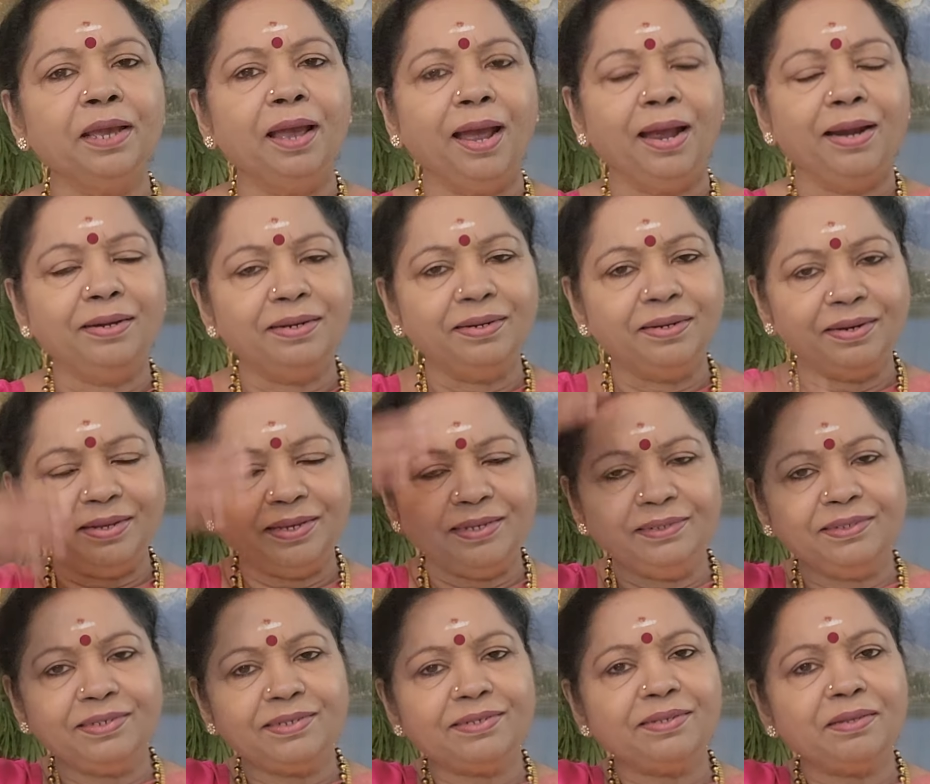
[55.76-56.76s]
and it
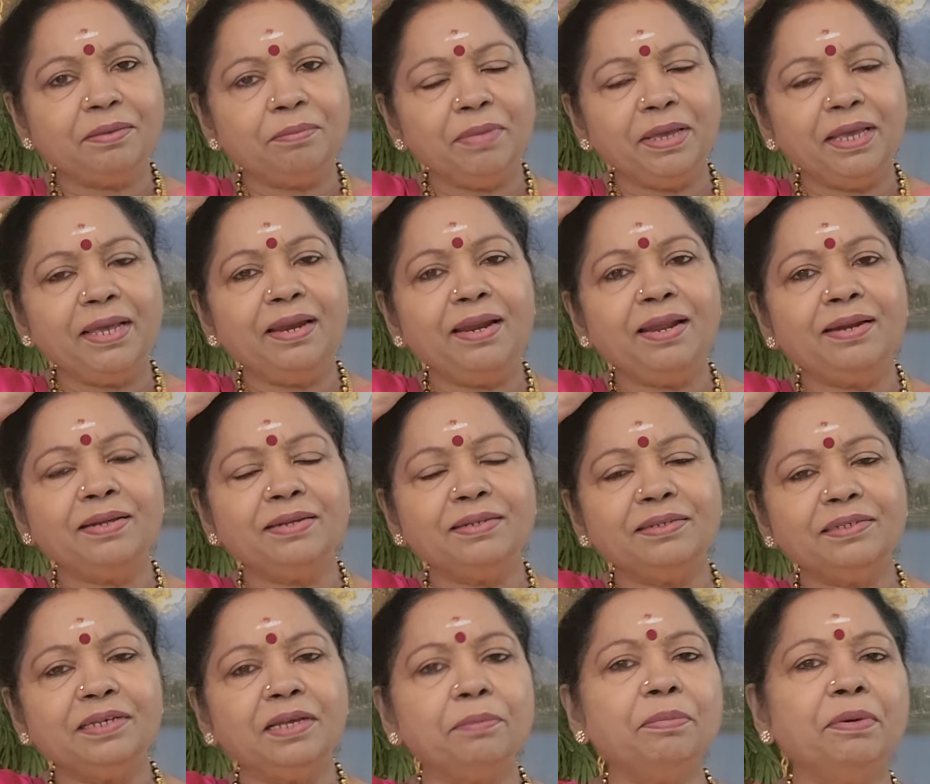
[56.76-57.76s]
reaches the male
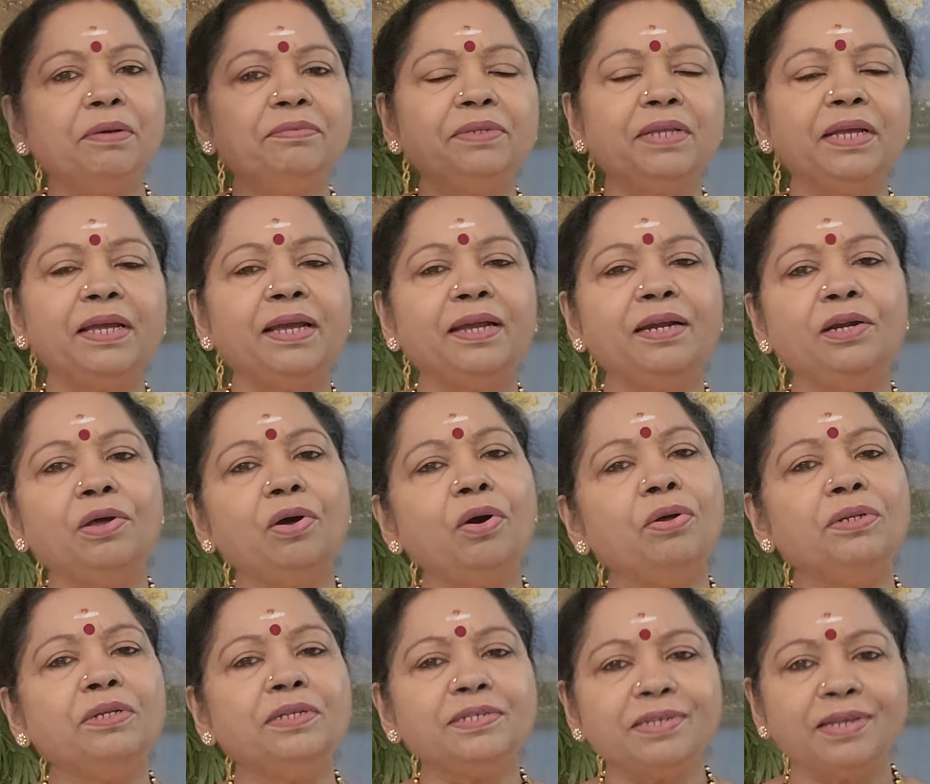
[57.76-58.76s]
energy above the head
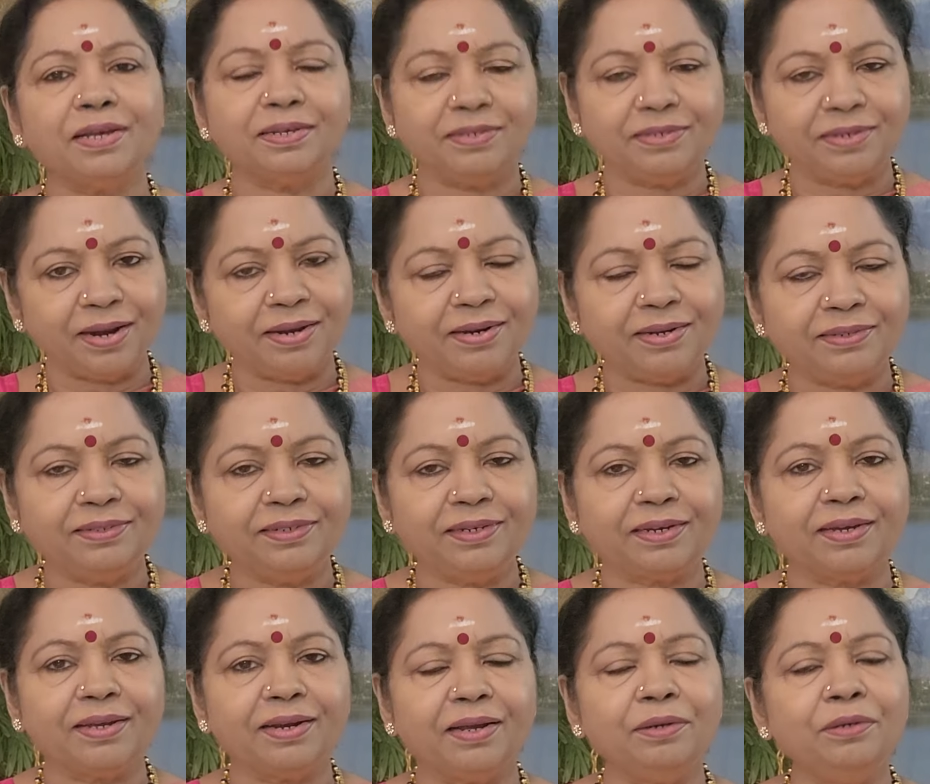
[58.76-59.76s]
on the Sahasrara
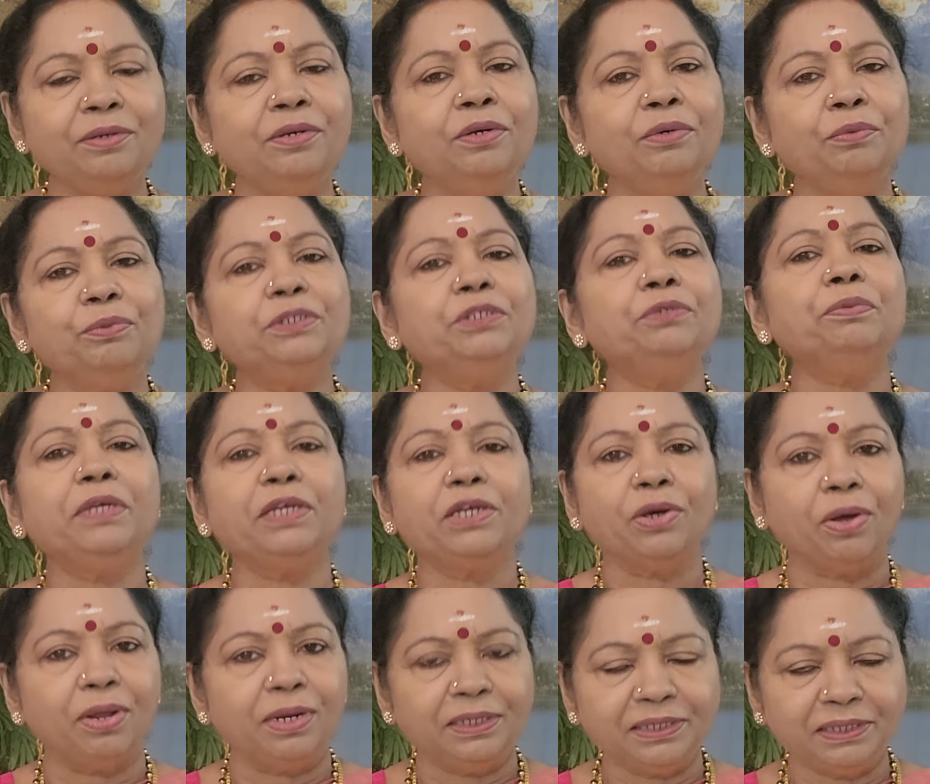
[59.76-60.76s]
chakra, which we
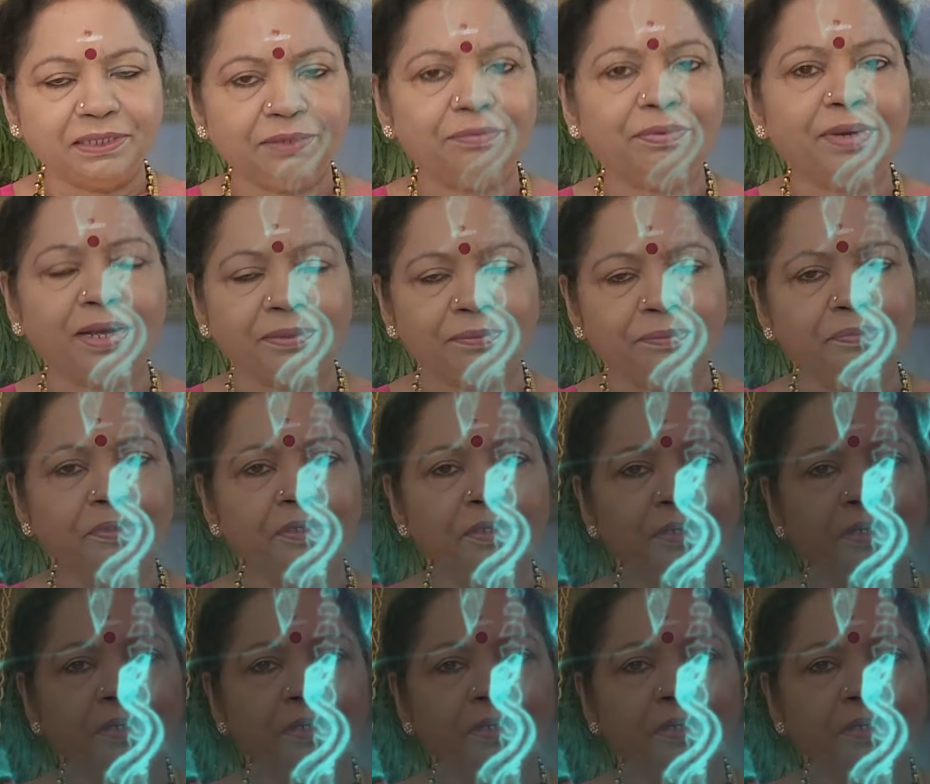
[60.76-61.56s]
call Shiva.